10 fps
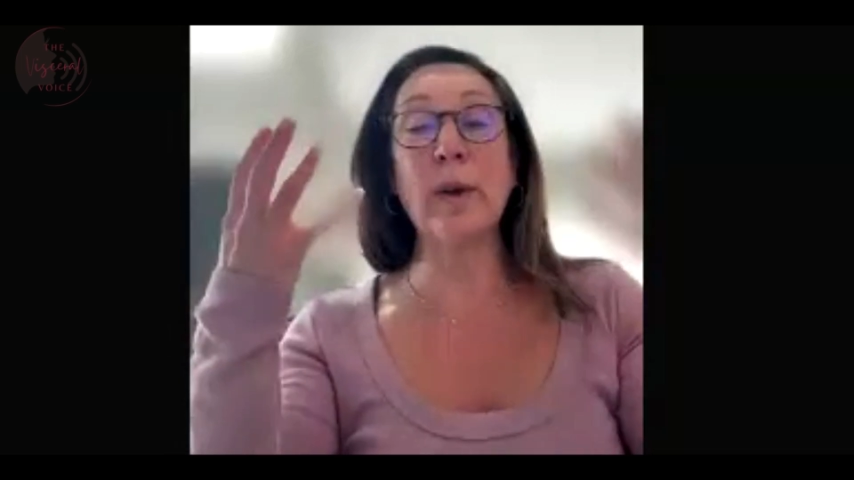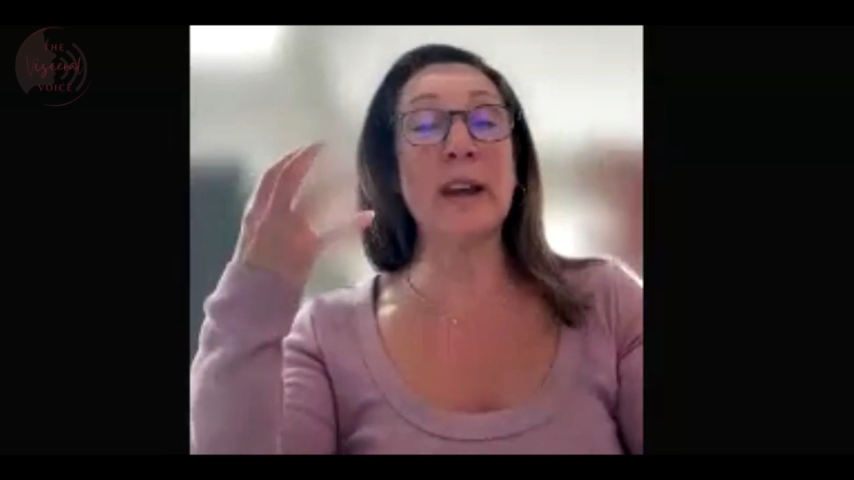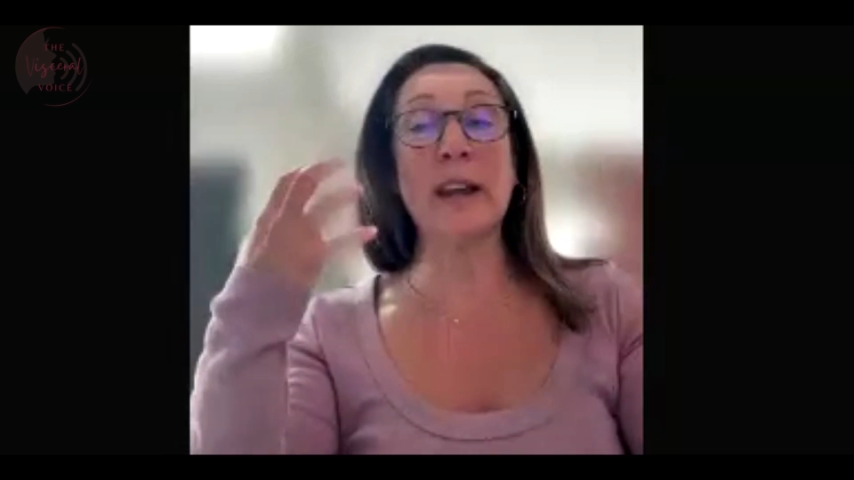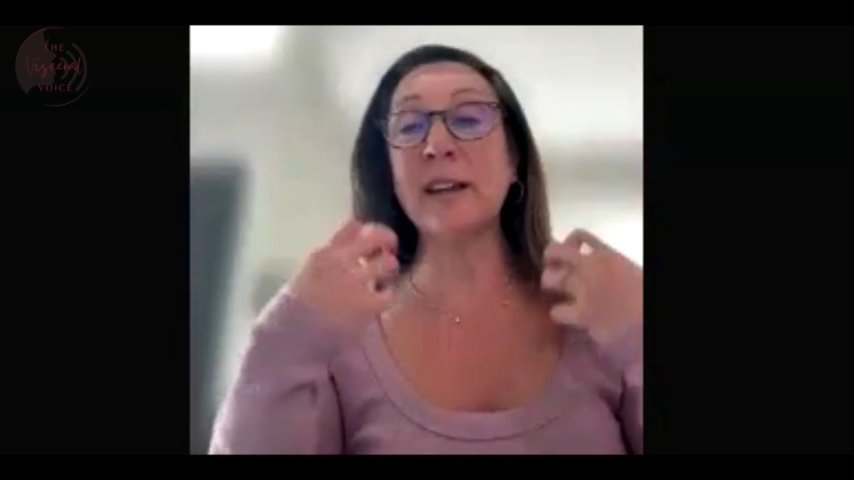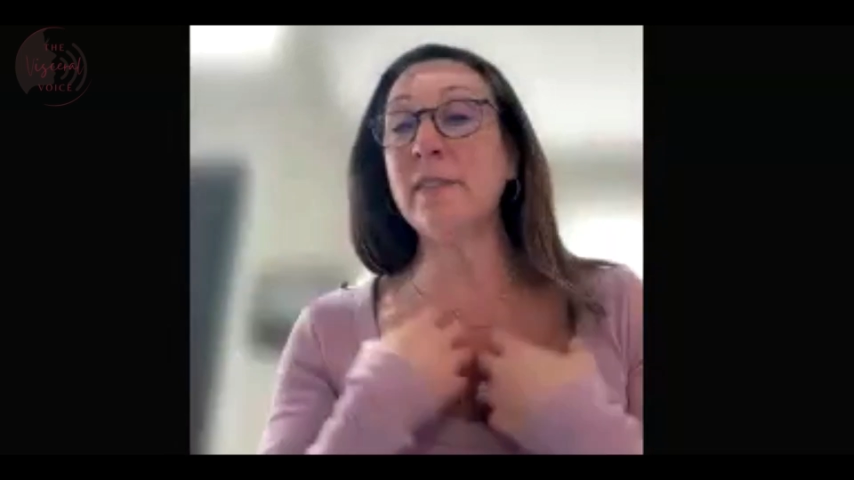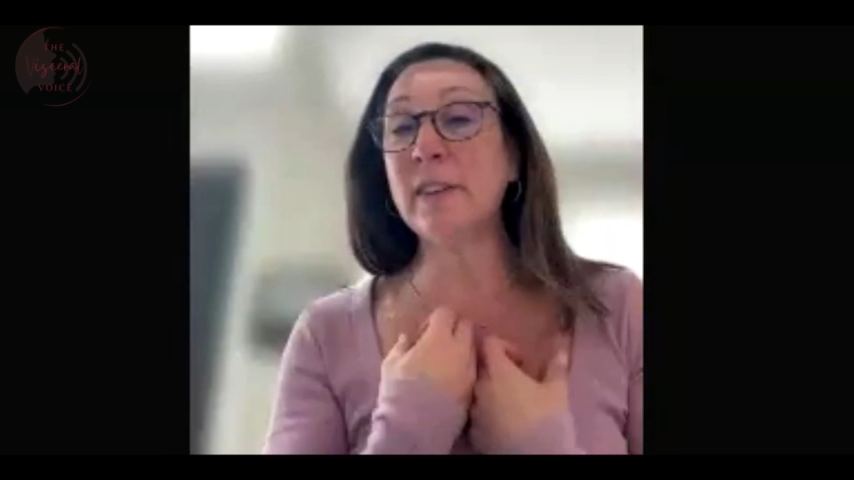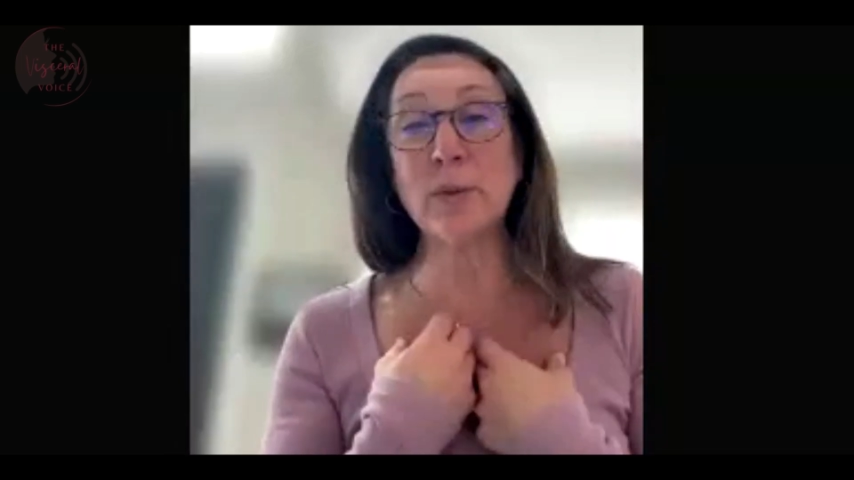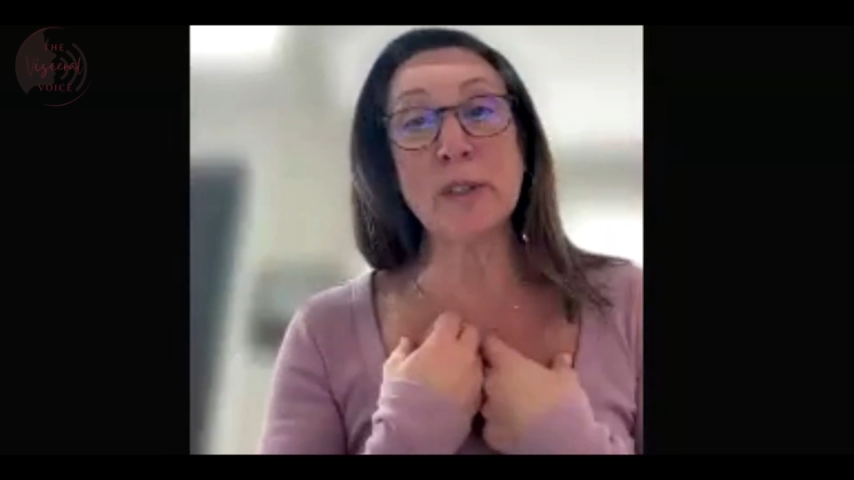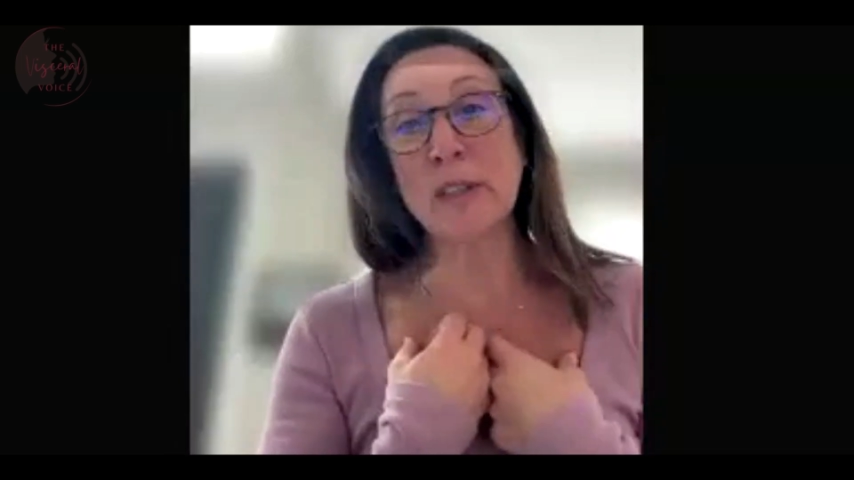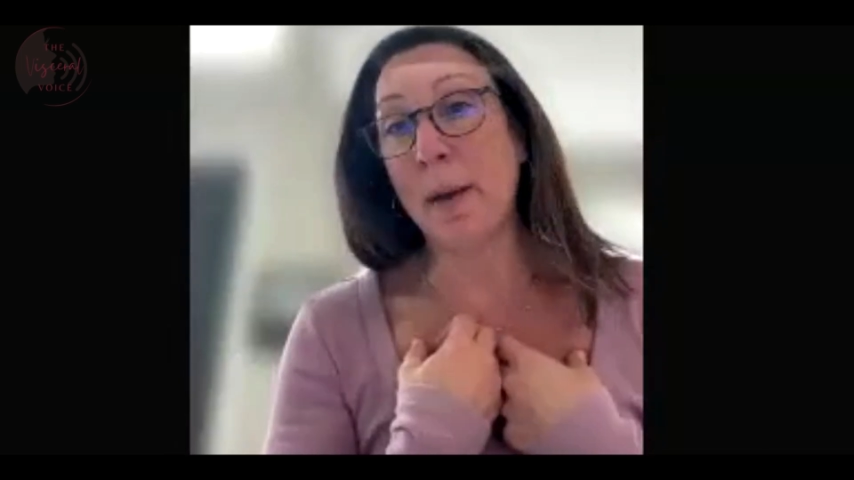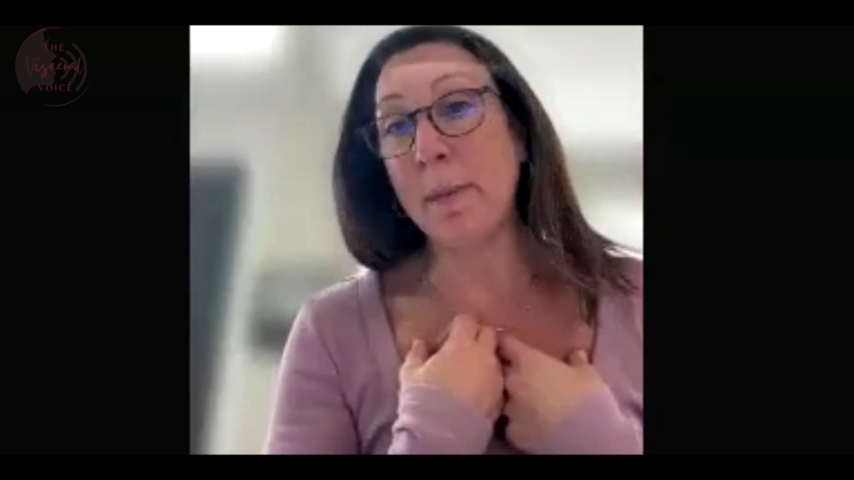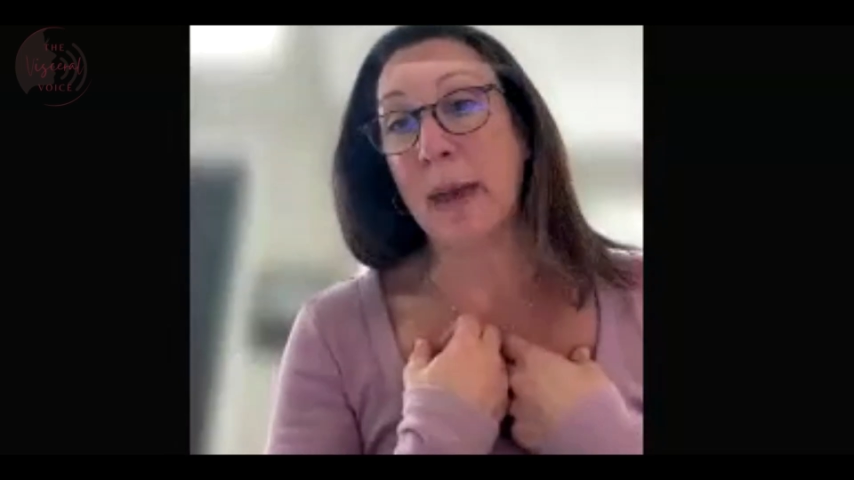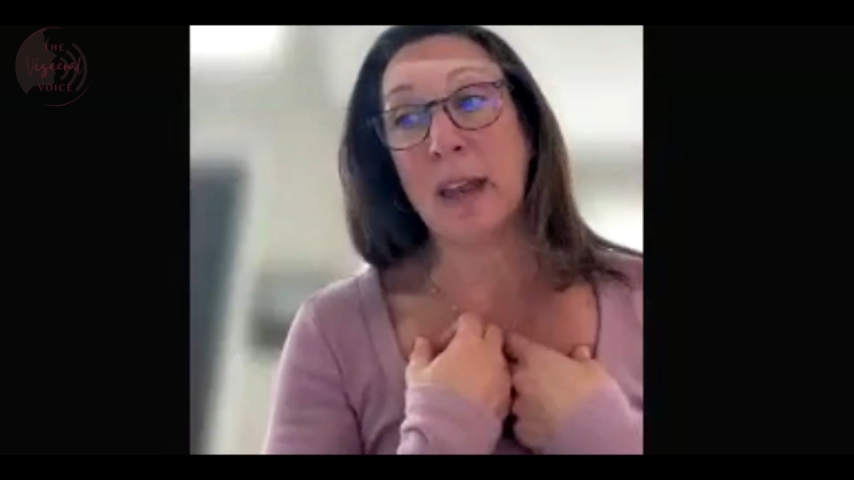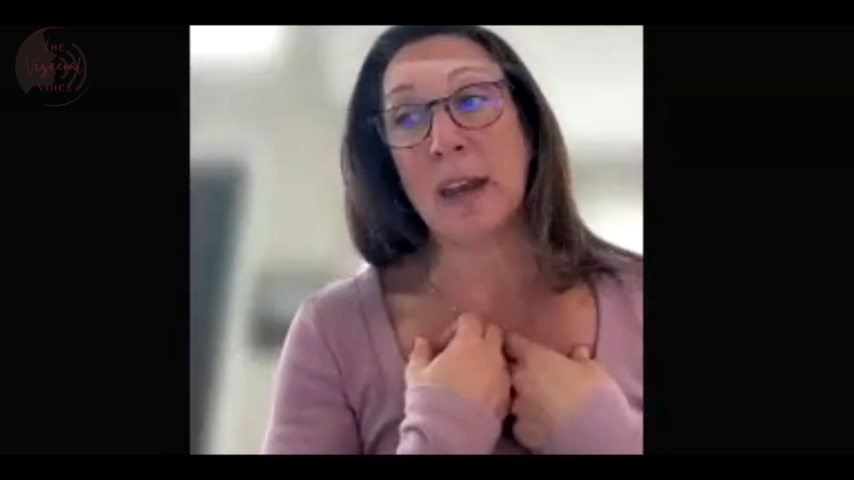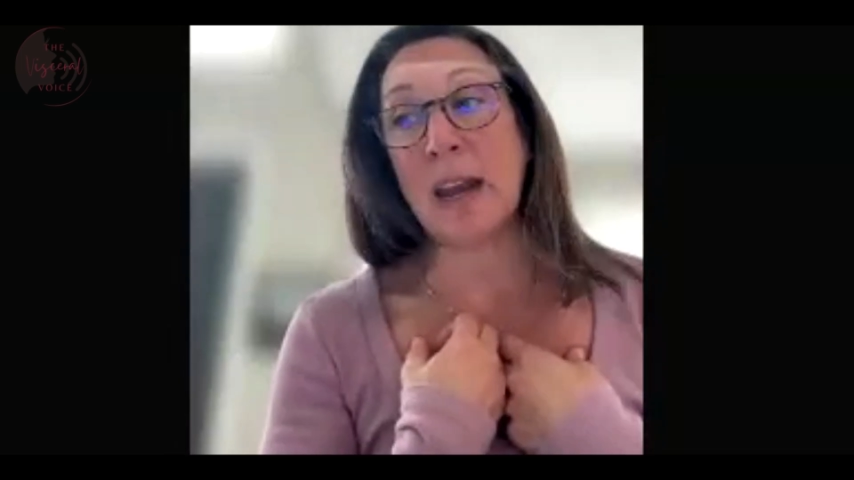when individuals come
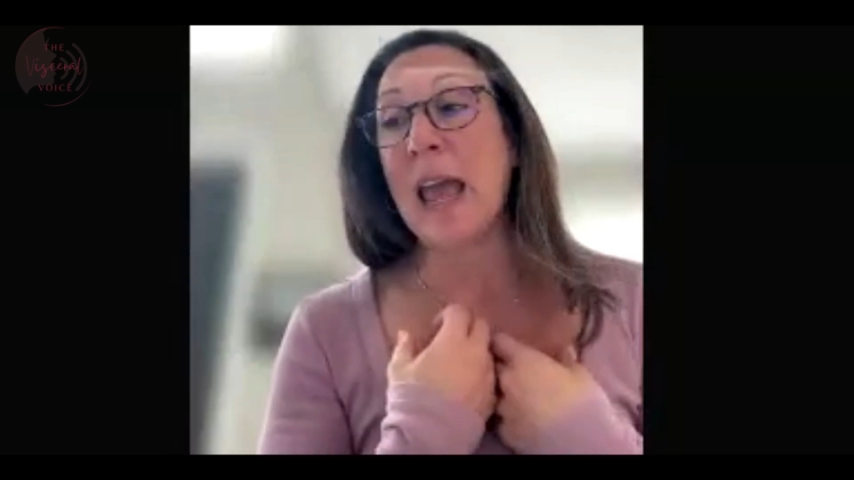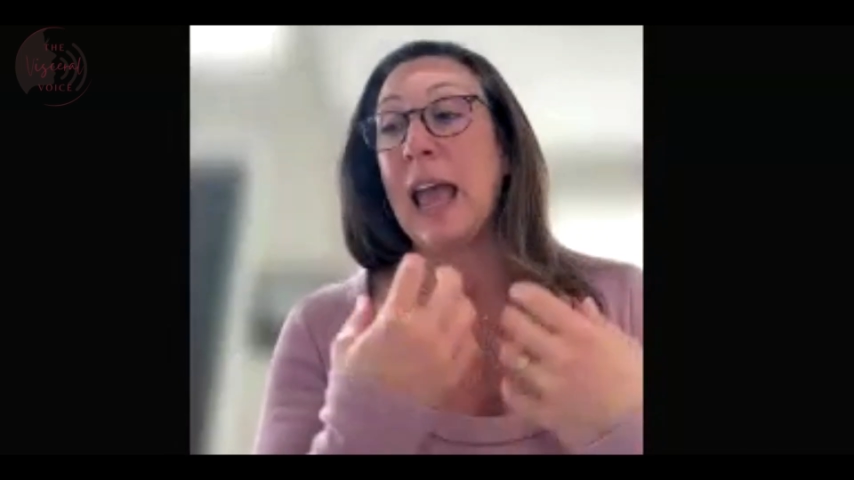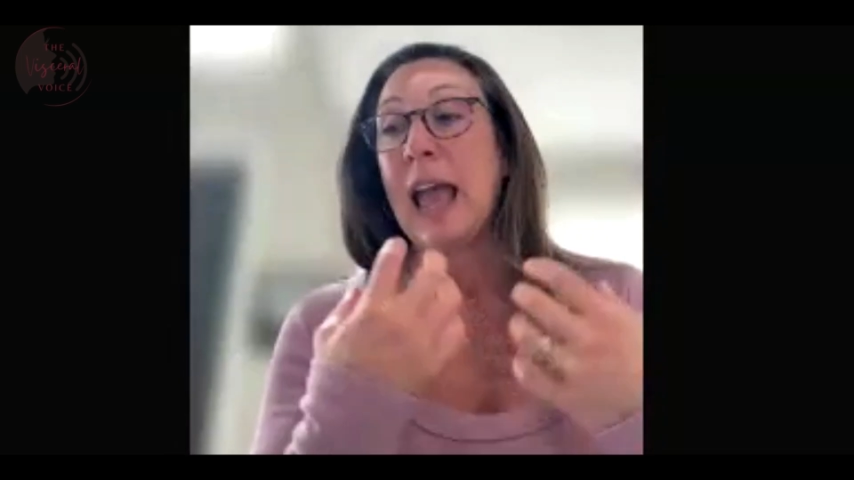in